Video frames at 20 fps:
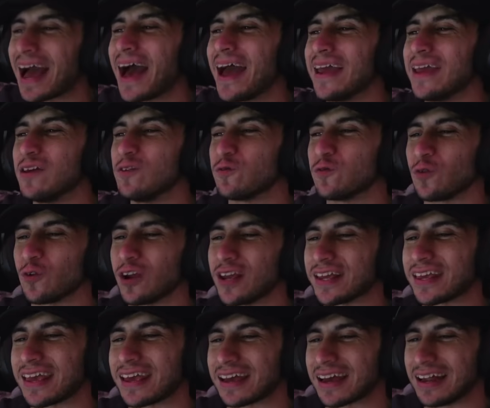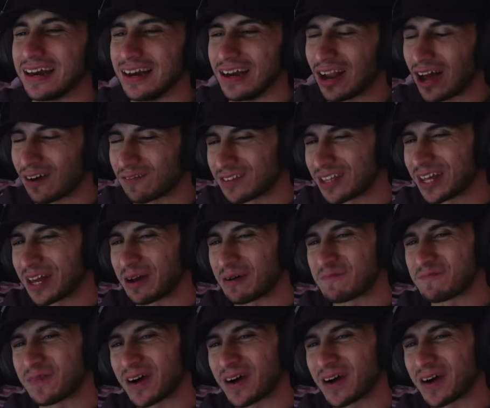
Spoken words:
I freaking loved it.